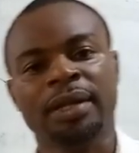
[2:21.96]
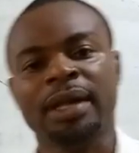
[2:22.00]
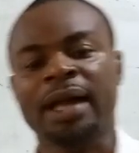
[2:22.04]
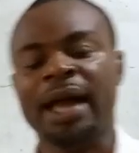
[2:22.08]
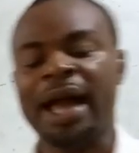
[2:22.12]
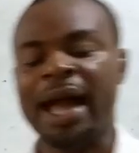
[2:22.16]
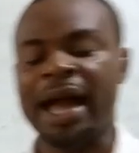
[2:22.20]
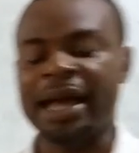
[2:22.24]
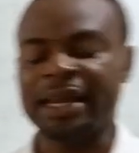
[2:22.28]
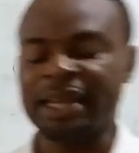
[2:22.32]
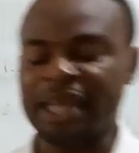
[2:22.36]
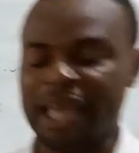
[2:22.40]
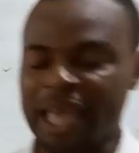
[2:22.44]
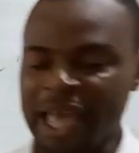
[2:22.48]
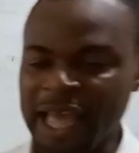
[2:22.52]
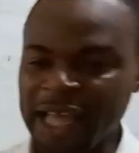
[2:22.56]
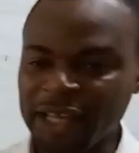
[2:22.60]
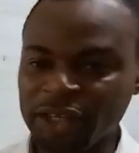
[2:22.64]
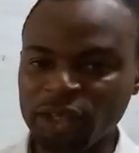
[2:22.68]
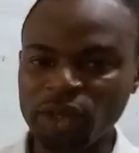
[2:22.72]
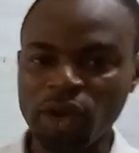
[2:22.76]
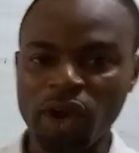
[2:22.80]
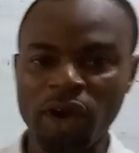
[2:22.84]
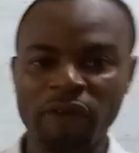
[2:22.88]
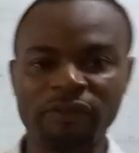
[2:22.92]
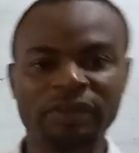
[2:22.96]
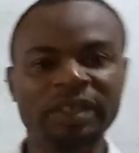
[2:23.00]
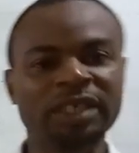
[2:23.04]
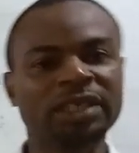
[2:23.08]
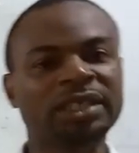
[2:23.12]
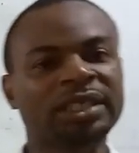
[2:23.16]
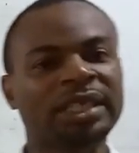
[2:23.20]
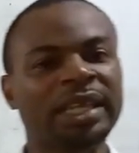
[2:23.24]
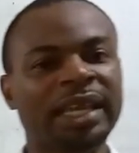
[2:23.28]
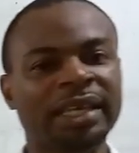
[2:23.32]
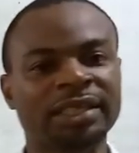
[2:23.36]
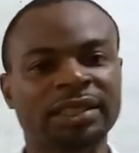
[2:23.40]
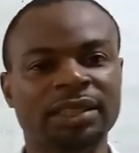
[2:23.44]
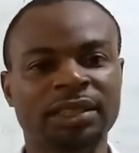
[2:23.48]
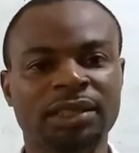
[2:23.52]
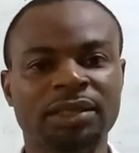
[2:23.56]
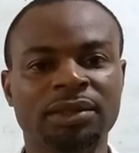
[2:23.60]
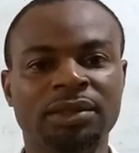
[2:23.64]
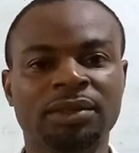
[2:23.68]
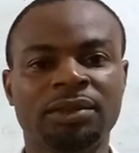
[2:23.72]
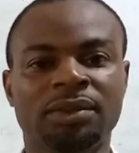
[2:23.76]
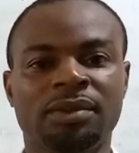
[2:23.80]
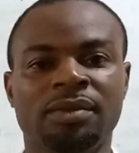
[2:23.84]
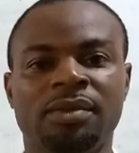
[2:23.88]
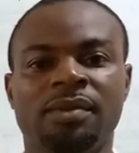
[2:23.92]
At the end of this lesson,
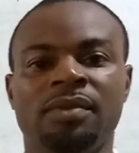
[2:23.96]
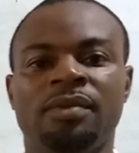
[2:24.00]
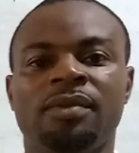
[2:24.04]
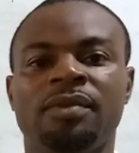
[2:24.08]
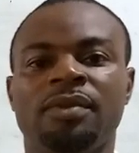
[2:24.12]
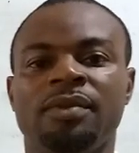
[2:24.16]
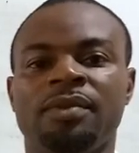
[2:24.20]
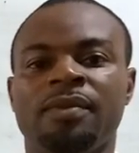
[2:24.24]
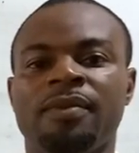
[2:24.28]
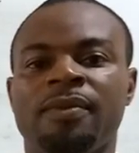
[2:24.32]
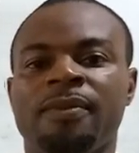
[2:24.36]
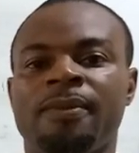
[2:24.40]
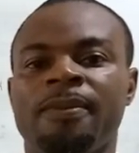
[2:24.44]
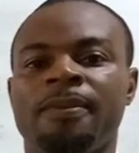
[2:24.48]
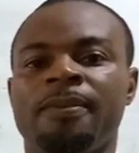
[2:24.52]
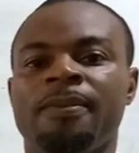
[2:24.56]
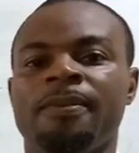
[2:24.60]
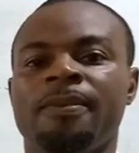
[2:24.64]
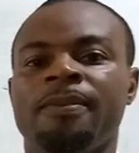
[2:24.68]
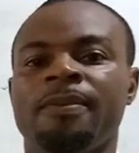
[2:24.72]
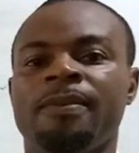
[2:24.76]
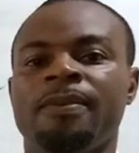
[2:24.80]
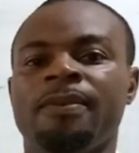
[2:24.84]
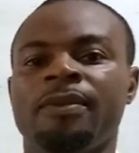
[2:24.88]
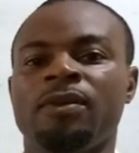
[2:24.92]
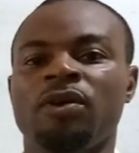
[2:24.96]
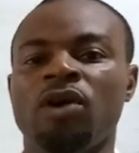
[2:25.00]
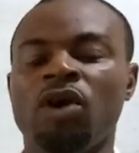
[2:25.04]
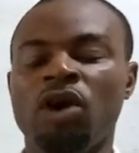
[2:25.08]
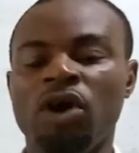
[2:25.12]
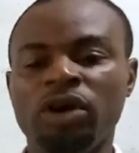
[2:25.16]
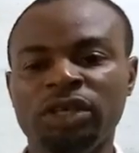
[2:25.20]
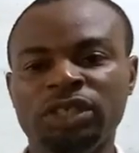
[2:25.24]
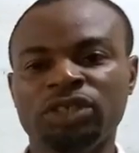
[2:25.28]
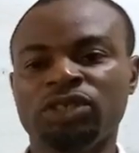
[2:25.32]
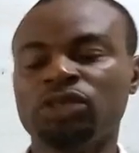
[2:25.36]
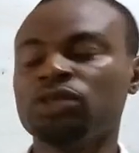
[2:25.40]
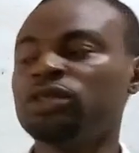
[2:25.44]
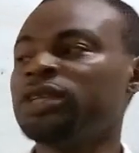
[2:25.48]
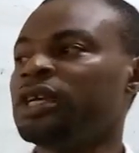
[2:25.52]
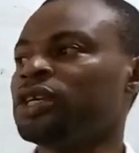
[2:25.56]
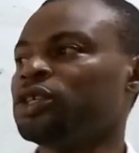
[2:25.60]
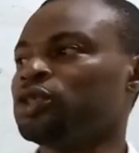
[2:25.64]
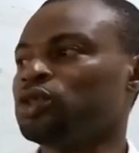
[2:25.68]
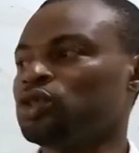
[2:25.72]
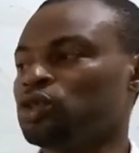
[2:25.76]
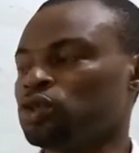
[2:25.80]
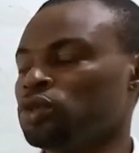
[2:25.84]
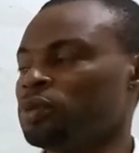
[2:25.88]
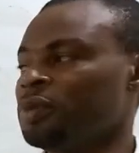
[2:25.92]
all the students
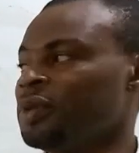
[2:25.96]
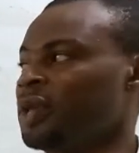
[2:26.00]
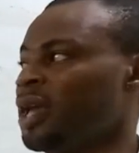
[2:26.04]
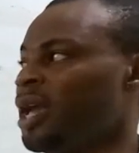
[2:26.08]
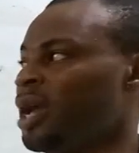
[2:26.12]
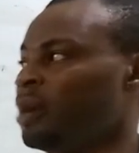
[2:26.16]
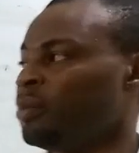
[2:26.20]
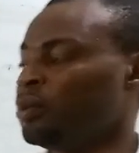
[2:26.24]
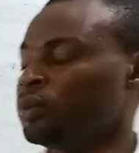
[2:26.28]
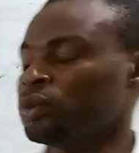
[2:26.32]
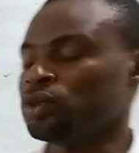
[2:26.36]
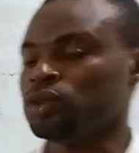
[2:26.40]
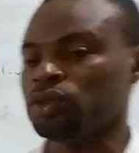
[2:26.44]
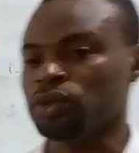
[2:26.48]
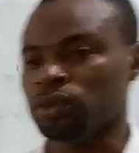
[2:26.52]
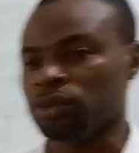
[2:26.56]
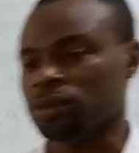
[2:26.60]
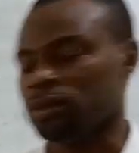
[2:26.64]
should be able to,